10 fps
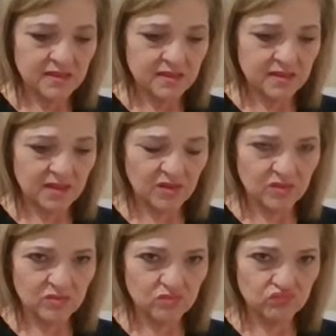So
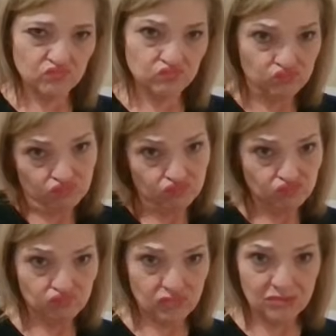
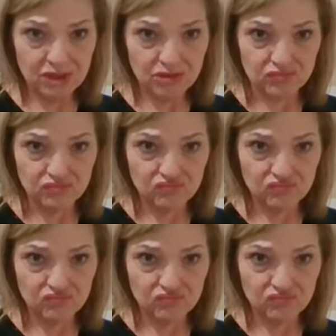I don't know.